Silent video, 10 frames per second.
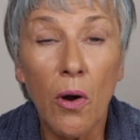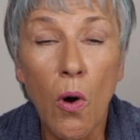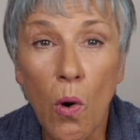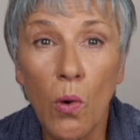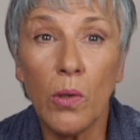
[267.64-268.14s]
are
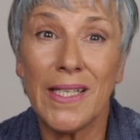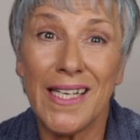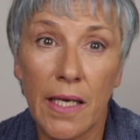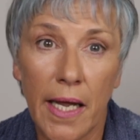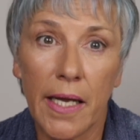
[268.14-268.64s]

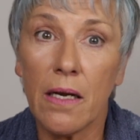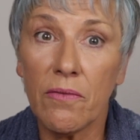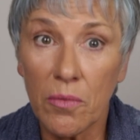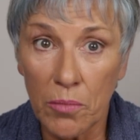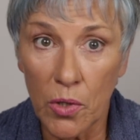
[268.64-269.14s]
holding
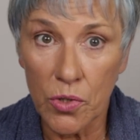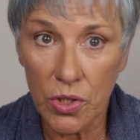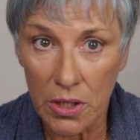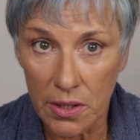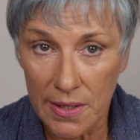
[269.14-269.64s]
negative
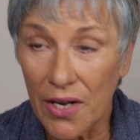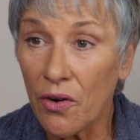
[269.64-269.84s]
emotions that